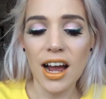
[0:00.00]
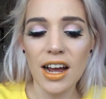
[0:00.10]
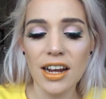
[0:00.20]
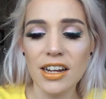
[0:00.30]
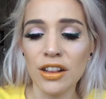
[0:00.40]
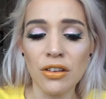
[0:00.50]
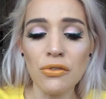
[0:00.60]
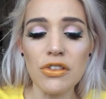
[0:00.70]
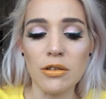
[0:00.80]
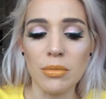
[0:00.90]
I
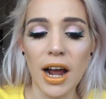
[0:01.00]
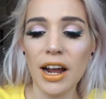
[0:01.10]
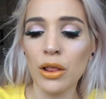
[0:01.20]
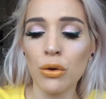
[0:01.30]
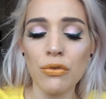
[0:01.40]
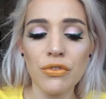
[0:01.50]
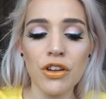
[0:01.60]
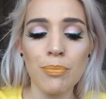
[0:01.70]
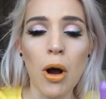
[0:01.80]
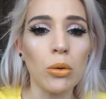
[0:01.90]
love them. I love
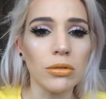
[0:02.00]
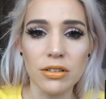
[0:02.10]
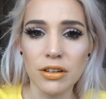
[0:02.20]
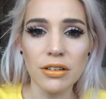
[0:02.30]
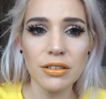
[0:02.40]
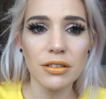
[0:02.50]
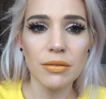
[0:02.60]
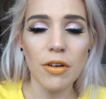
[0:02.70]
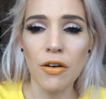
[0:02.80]
the boldness